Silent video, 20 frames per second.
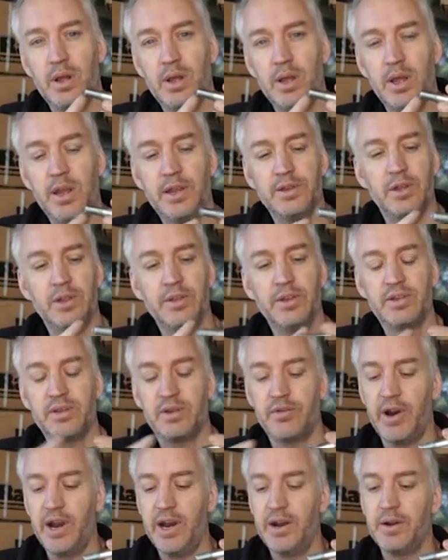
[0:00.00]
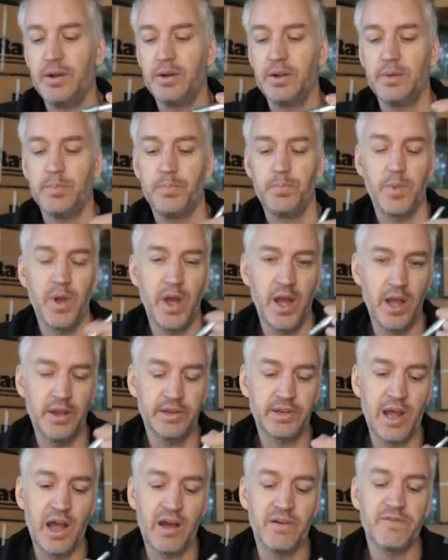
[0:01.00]
is on this thread, and
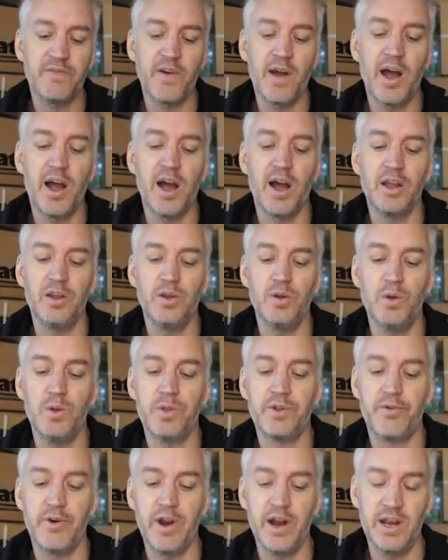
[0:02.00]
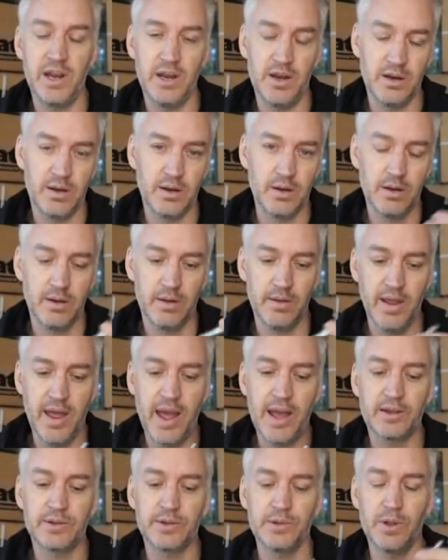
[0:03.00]
it's how far you thread in the
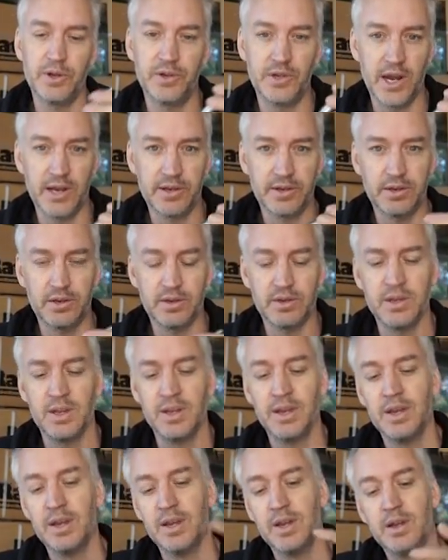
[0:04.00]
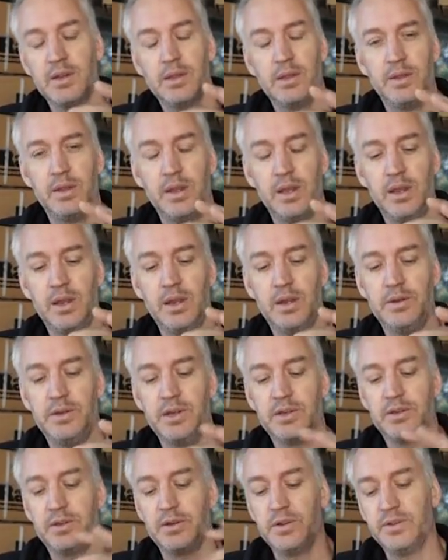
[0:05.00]
axle adjusts the
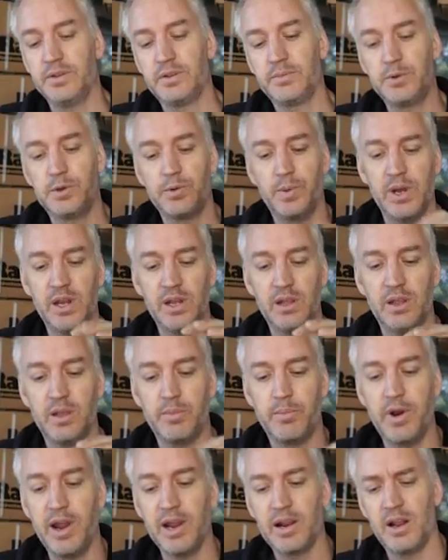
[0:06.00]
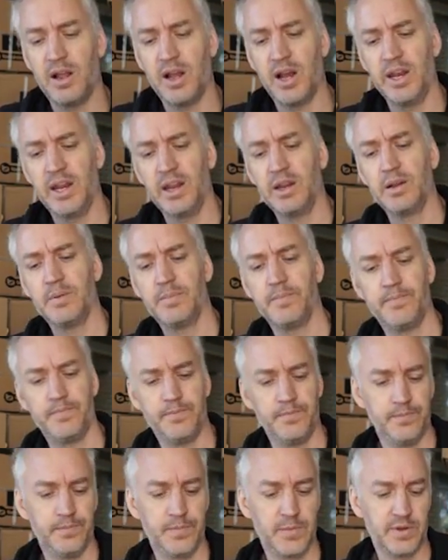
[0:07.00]
distance between the brake lining,
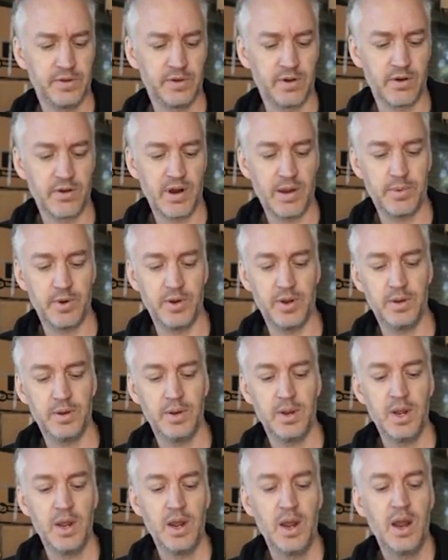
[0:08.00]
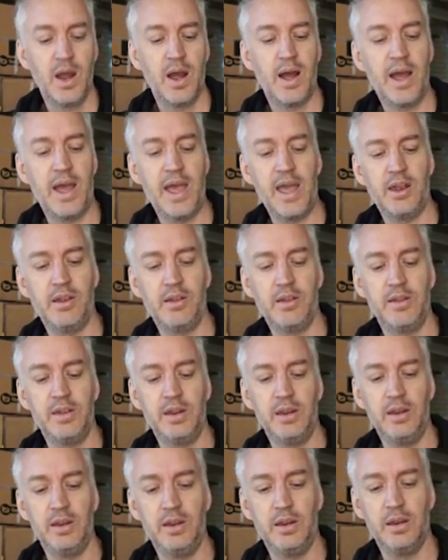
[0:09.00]
let's get crap on it, and
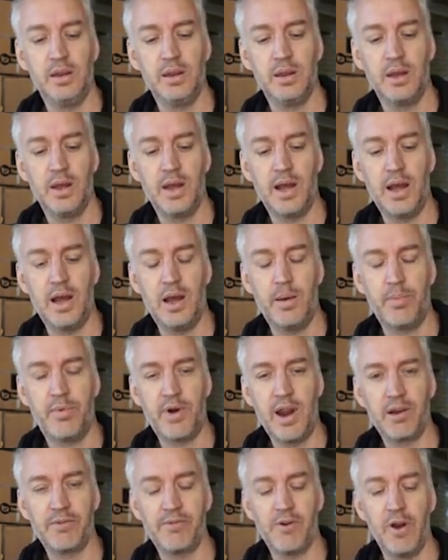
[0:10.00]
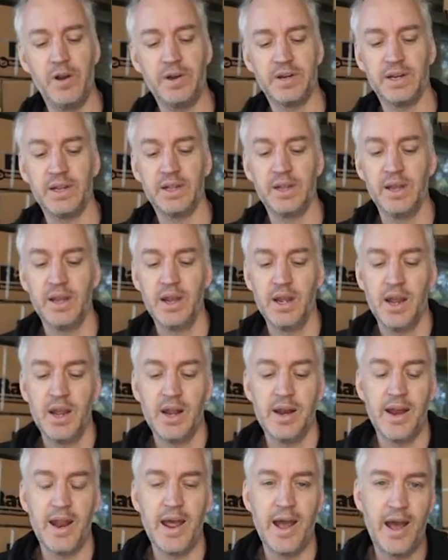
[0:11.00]
the brake rotor.
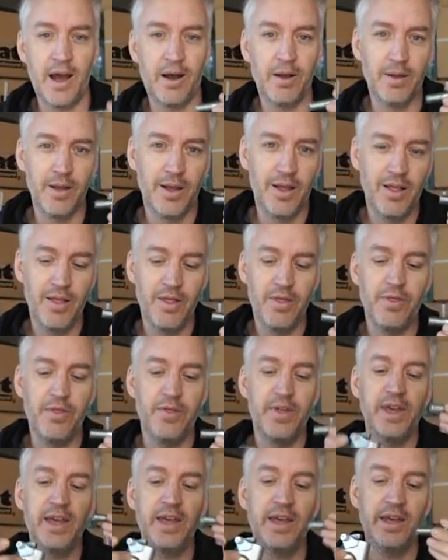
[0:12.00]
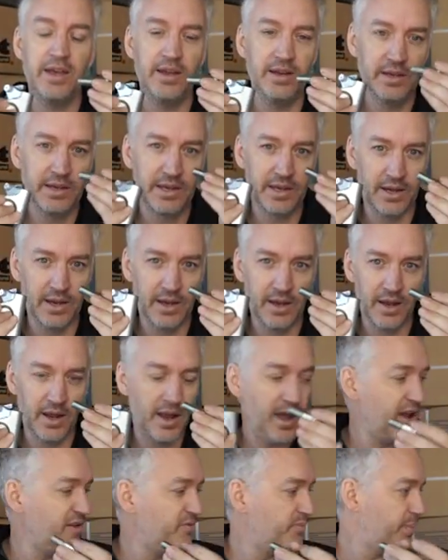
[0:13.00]
Now these
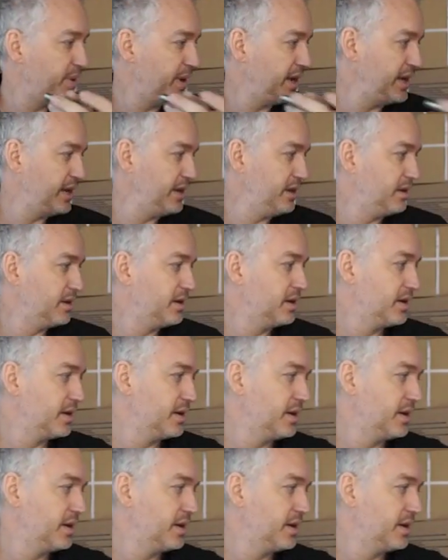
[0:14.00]
have been